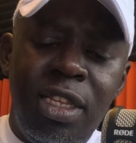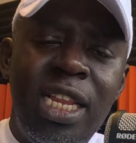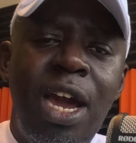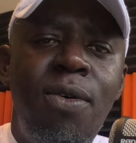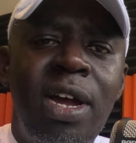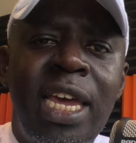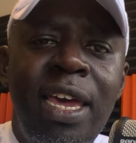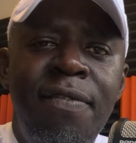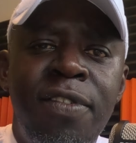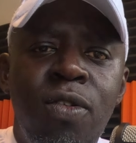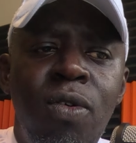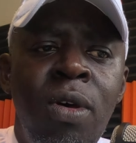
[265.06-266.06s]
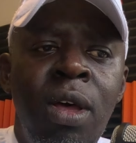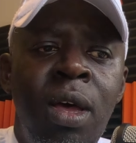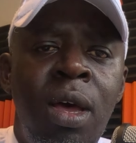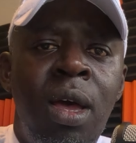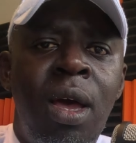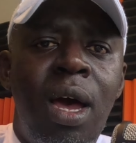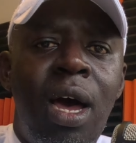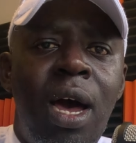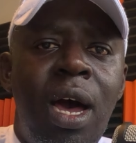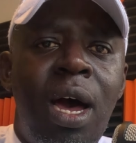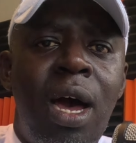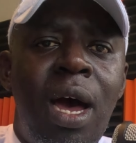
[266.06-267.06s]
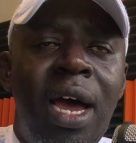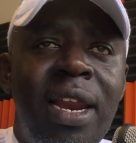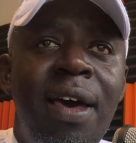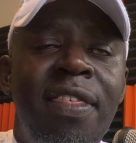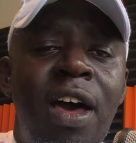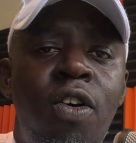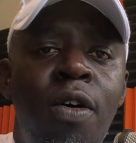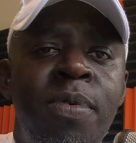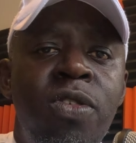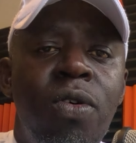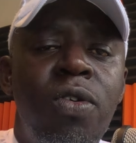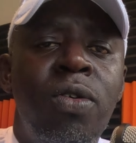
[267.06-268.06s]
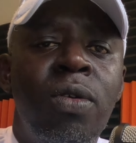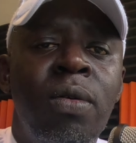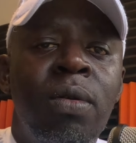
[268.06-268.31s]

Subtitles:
They will give you another option